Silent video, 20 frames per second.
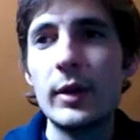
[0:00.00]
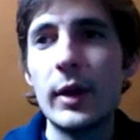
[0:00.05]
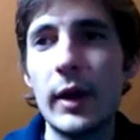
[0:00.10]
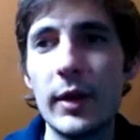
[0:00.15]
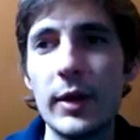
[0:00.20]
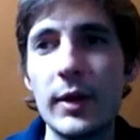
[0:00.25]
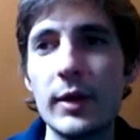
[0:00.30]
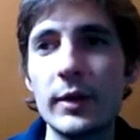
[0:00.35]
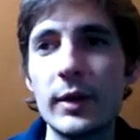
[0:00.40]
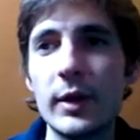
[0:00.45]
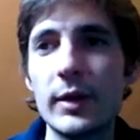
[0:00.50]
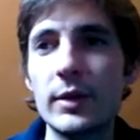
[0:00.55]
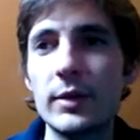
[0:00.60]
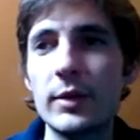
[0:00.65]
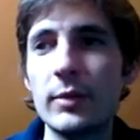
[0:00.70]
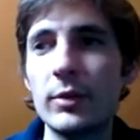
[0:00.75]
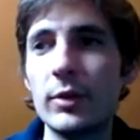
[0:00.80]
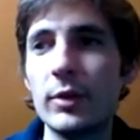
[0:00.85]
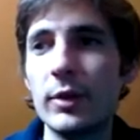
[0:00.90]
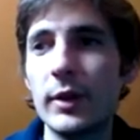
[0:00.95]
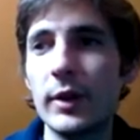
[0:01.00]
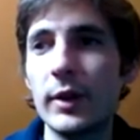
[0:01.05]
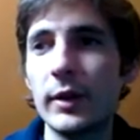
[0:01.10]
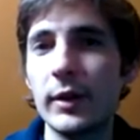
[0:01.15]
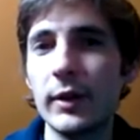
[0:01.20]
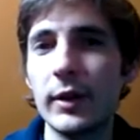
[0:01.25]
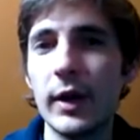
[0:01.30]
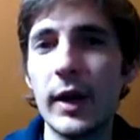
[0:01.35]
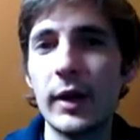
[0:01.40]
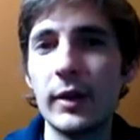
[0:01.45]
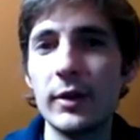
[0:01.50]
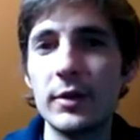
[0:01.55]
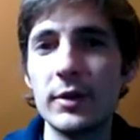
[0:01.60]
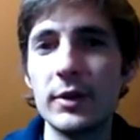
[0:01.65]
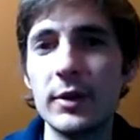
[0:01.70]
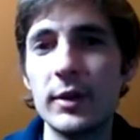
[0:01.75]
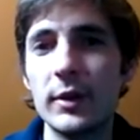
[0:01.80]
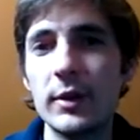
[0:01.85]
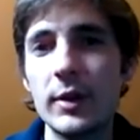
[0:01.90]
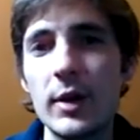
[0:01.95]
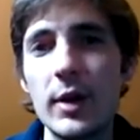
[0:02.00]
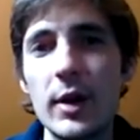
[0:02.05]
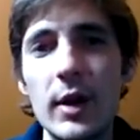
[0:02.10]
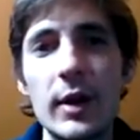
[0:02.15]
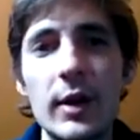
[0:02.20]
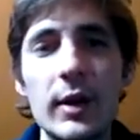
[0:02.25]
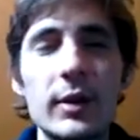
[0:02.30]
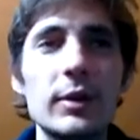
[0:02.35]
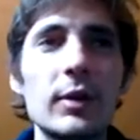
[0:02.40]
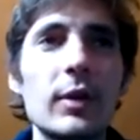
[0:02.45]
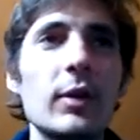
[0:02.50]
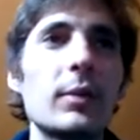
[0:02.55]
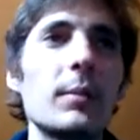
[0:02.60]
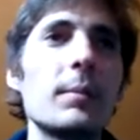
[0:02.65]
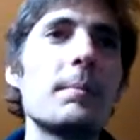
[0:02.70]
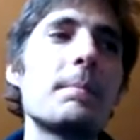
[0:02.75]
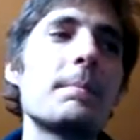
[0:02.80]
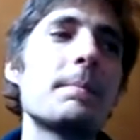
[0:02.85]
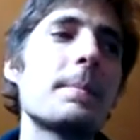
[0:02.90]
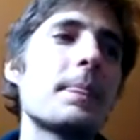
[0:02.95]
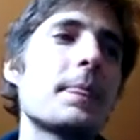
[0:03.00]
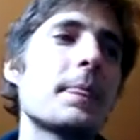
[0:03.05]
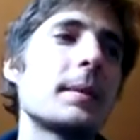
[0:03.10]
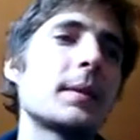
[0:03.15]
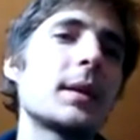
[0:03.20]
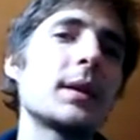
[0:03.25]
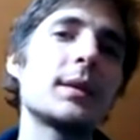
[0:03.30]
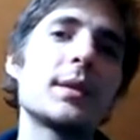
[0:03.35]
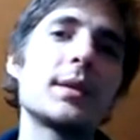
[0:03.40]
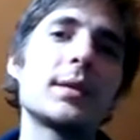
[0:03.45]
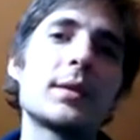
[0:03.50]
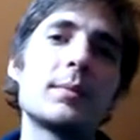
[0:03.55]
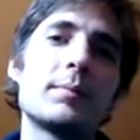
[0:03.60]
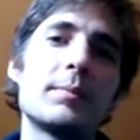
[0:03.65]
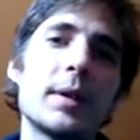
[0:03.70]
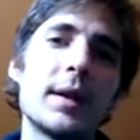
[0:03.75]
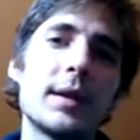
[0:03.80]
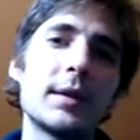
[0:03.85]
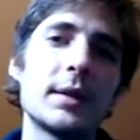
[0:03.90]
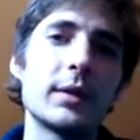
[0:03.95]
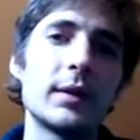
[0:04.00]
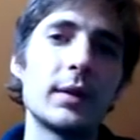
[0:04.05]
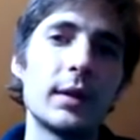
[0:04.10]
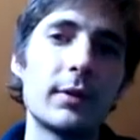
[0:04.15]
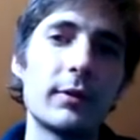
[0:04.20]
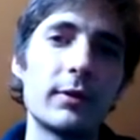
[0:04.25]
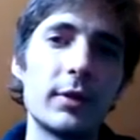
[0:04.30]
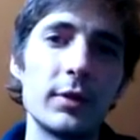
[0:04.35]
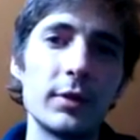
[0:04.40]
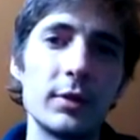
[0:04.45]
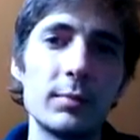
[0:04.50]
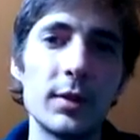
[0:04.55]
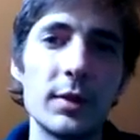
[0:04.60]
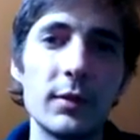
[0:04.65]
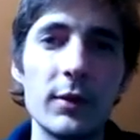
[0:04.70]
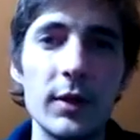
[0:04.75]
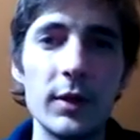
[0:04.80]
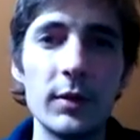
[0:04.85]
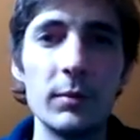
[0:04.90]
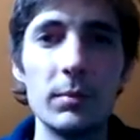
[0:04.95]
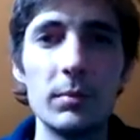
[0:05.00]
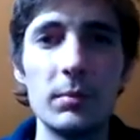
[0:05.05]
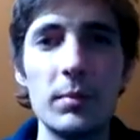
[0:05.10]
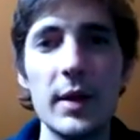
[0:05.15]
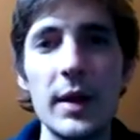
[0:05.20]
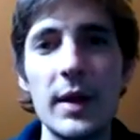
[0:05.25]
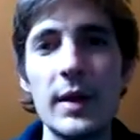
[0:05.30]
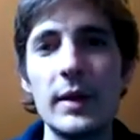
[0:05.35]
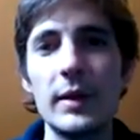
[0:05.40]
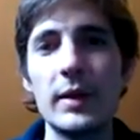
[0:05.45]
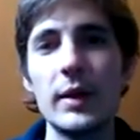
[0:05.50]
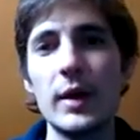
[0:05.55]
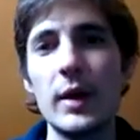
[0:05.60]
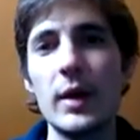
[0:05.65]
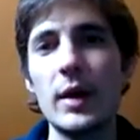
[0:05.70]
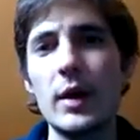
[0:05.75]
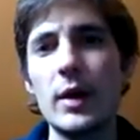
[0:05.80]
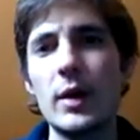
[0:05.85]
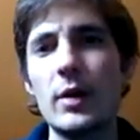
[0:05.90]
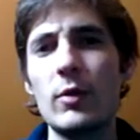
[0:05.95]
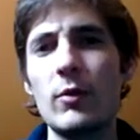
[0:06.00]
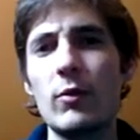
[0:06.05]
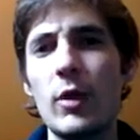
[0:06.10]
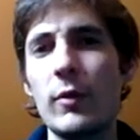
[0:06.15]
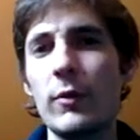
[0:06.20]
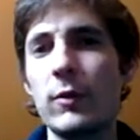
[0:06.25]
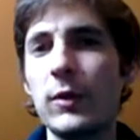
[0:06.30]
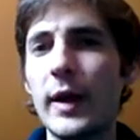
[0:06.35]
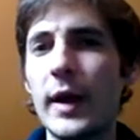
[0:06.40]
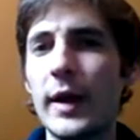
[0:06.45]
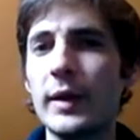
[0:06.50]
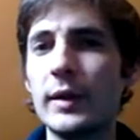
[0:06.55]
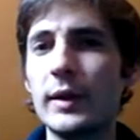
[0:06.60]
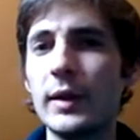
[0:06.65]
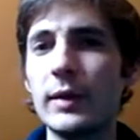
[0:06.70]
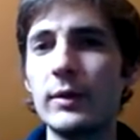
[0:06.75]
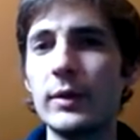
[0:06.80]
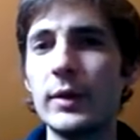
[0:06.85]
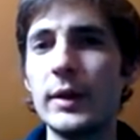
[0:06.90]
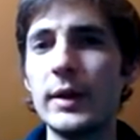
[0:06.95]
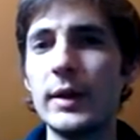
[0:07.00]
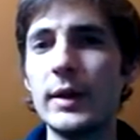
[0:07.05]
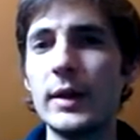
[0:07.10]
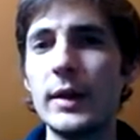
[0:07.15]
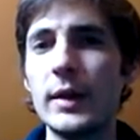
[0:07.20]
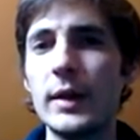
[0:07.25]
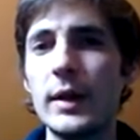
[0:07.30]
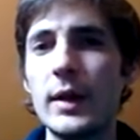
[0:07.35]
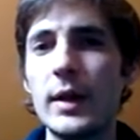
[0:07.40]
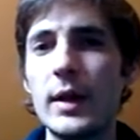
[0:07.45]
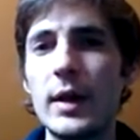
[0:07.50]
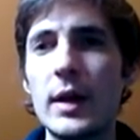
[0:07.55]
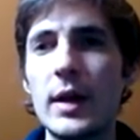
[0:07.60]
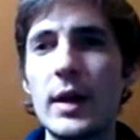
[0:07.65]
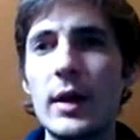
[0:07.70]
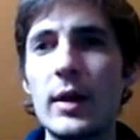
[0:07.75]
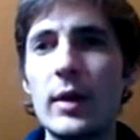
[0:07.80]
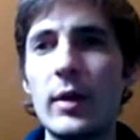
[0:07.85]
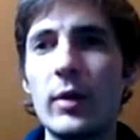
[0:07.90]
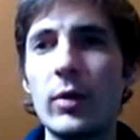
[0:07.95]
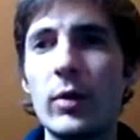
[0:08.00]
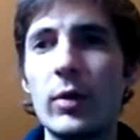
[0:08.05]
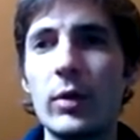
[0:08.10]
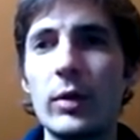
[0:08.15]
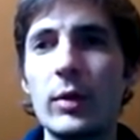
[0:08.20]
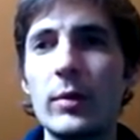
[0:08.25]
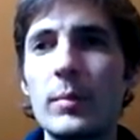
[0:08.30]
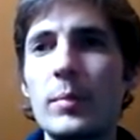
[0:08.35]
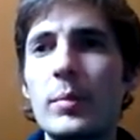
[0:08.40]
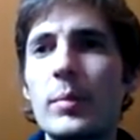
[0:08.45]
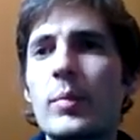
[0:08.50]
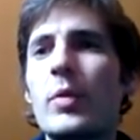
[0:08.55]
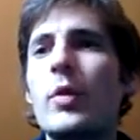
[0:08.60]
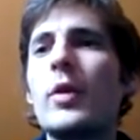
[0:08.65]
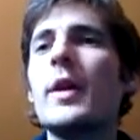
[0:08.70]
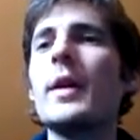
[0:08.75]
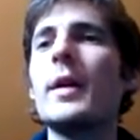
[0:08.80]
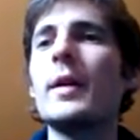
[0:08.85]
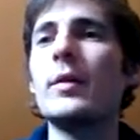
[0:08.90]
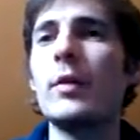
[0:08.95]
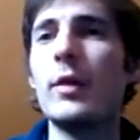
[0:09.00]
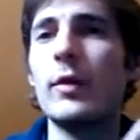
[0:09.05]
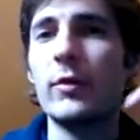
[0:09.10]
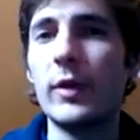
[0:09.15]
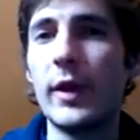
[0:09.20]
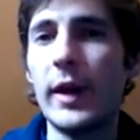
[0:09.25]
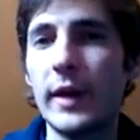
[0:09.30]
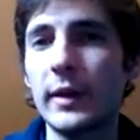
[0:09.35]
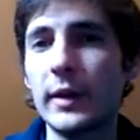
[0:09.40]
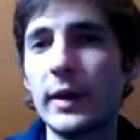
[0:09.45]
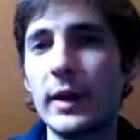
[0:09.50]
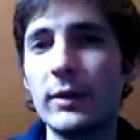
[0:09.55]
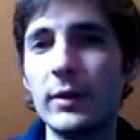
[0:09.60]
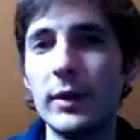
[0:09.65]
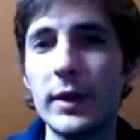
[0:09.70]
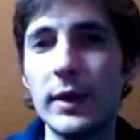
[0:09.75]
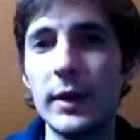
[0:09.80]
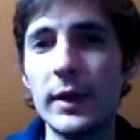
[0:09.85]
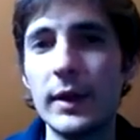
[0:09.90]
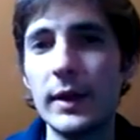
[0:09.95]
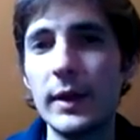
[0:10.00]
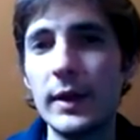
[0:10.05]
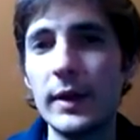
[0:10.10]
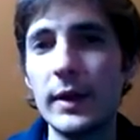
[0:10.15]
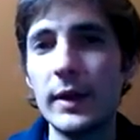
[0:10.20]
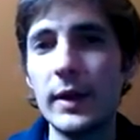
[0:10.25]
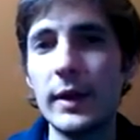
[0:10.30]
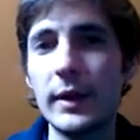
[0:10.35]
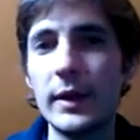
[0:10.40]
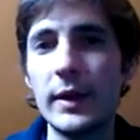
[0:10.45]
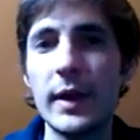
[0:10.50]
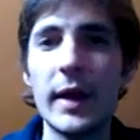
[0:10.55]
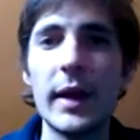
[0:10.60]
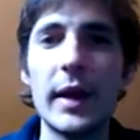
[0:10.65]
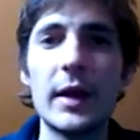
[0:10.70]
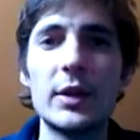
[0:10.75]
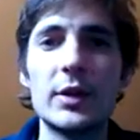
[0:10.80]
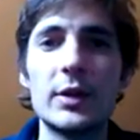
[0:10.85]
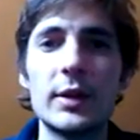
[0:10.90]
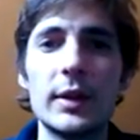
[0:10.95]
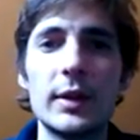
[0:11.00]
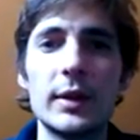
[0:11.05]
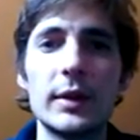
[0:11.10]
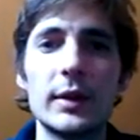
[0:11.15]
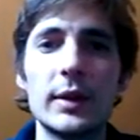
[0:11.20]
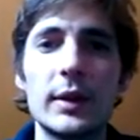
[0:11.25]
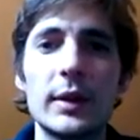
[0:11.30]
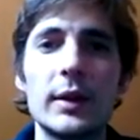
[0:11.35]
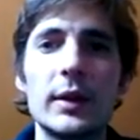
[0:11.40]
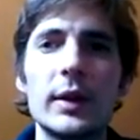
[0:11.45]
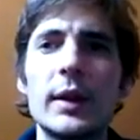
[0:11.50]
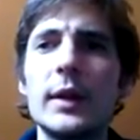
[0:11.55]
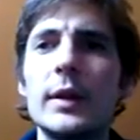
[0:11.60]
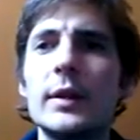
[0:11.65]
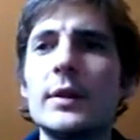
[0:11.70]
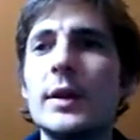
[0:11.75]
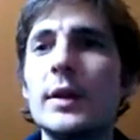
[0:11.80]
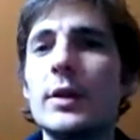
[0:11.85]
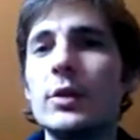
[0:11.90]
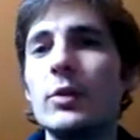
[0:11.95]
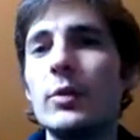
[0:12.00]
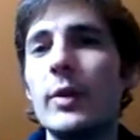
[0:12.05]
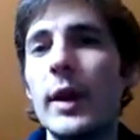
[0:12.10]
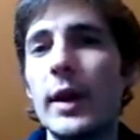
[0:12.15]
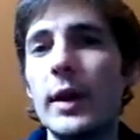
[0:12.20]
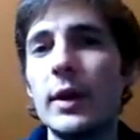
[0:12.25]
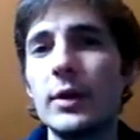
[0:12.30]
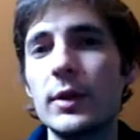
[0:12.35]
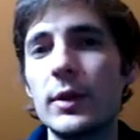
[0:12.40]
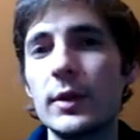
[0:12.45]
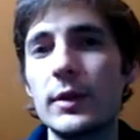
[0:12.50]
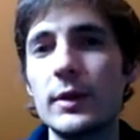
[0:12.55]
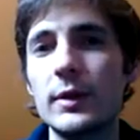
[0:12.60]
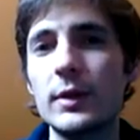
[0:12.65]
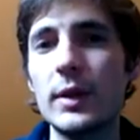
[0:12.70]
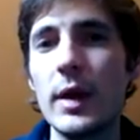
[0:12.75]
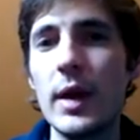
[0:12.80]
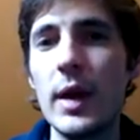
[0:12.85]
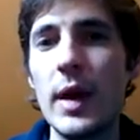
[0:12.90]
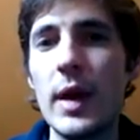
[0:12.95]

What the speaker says: I think that's the working analogy. So this is the basic difference between being reflectively or pre-reflectively engaged in situations.